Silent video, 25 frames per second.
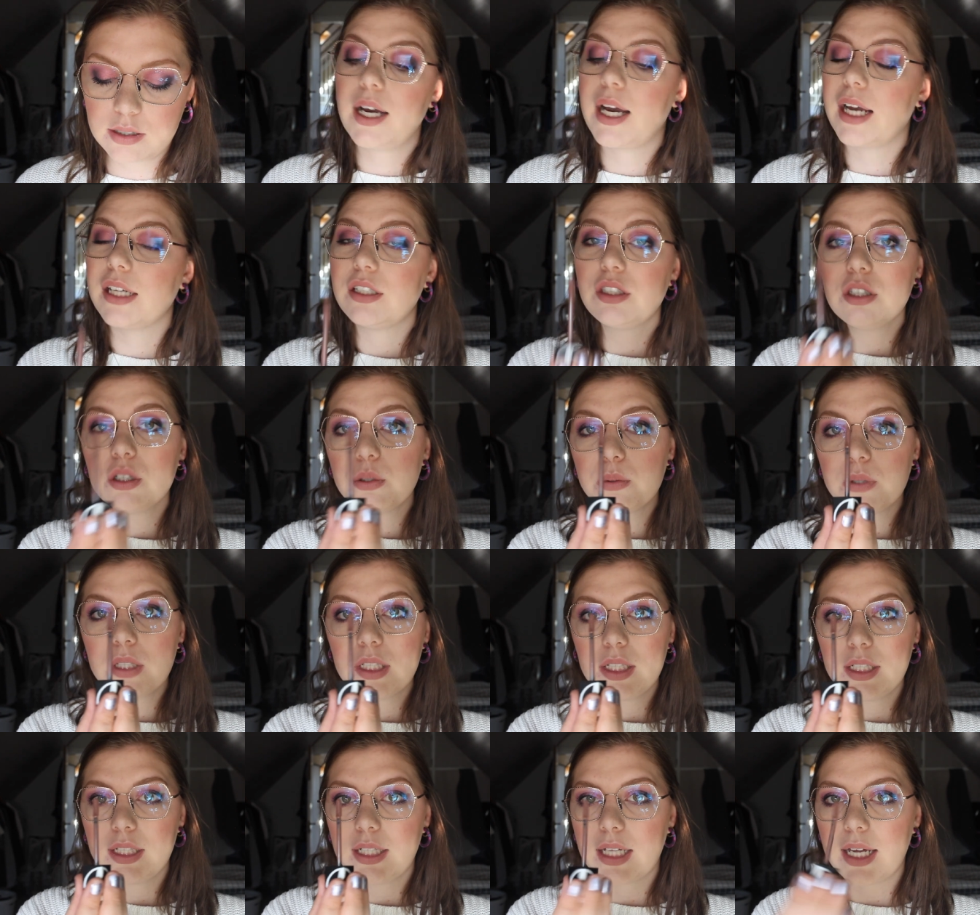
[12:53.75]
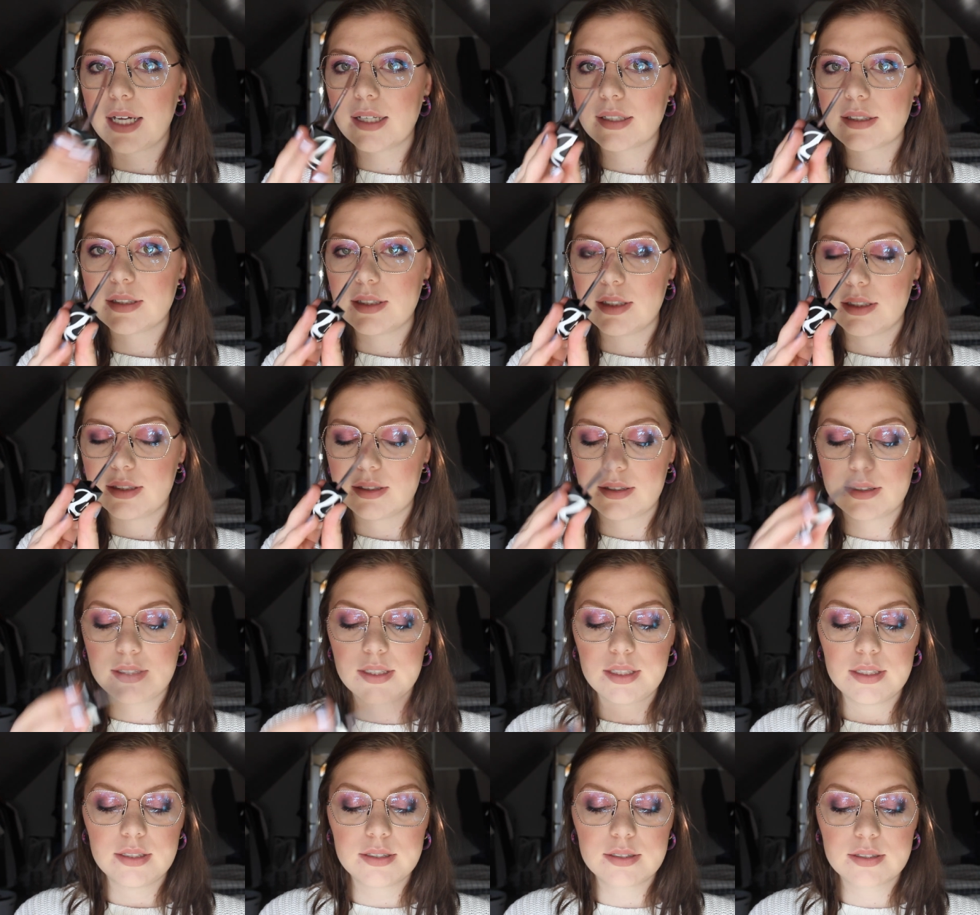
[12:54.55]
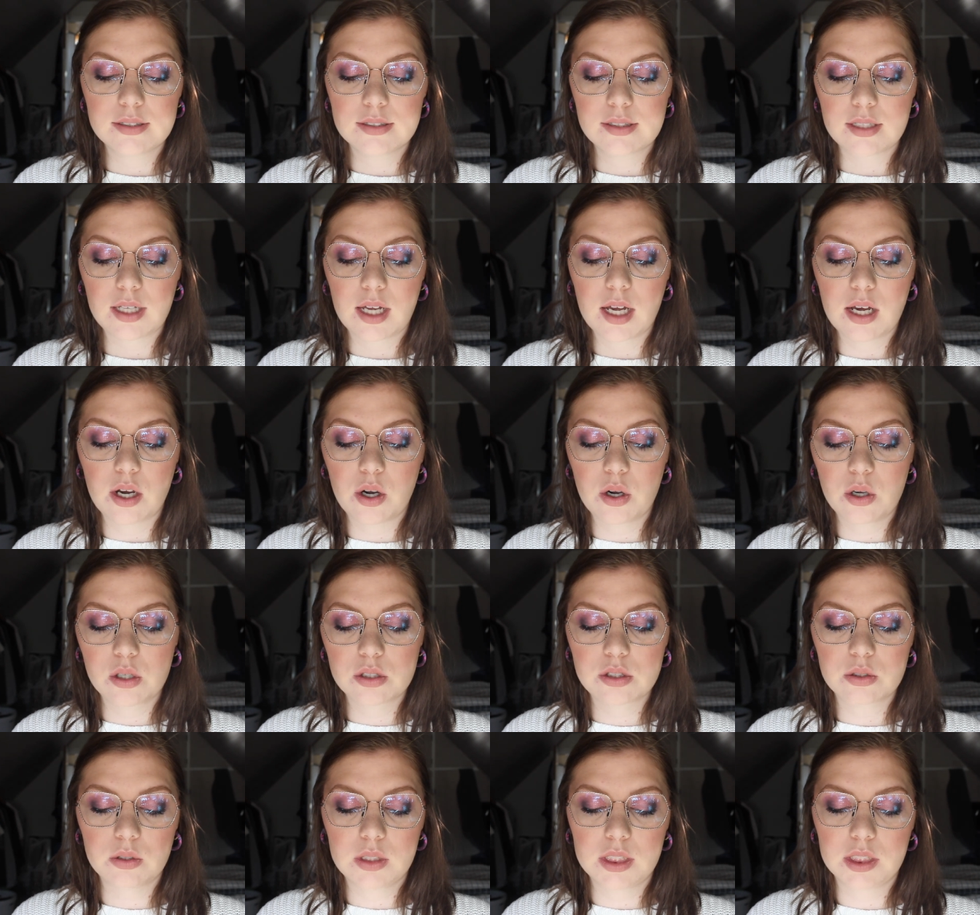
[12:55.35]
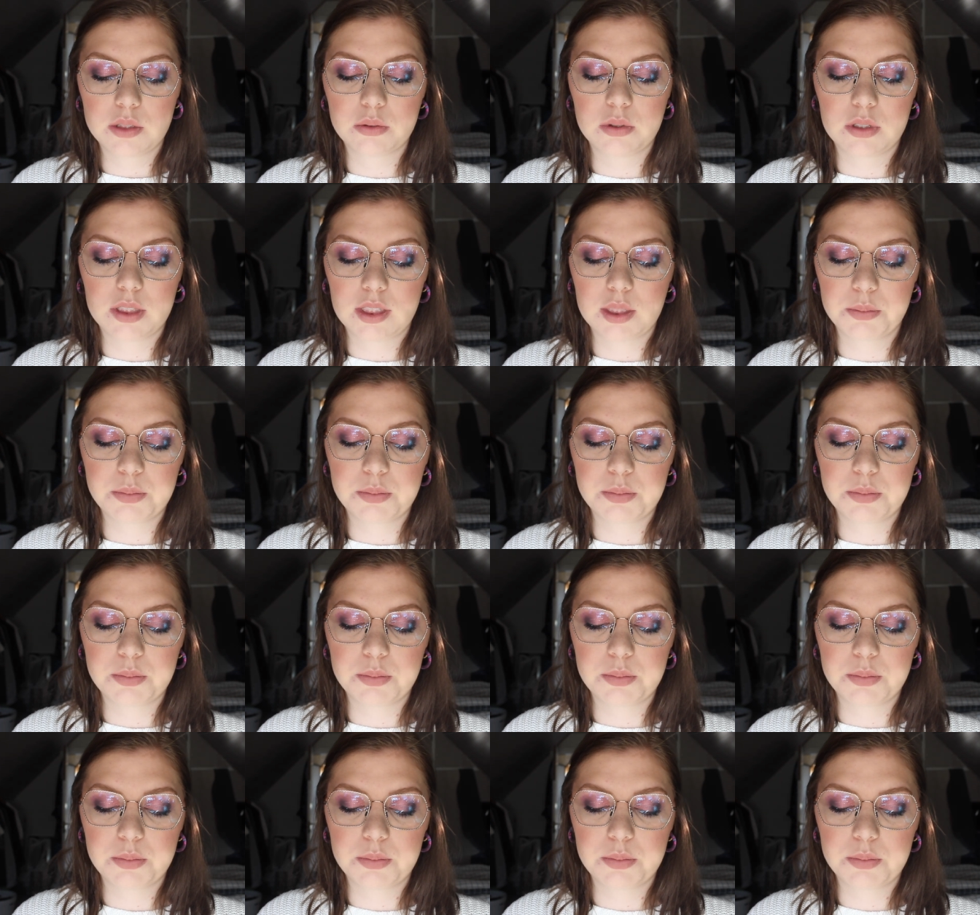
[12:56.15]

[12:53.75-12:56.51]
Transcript: I do really like these. These are also liquid